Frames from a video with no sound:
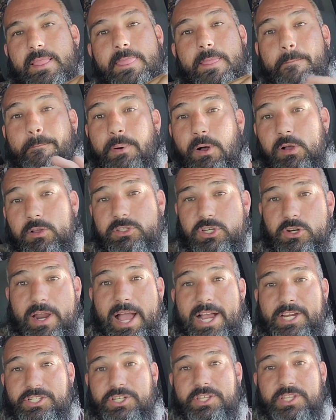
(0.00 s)
The bolts are
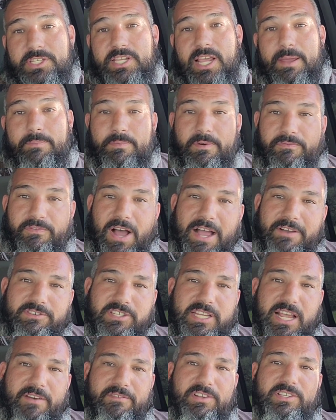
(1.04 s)
actually the same. The
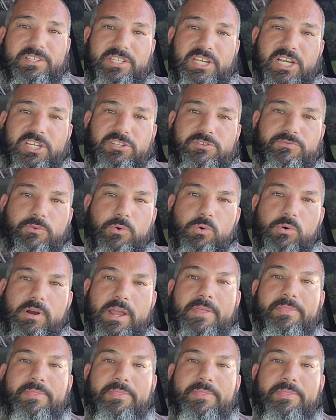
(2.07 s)
5.7, 6.4,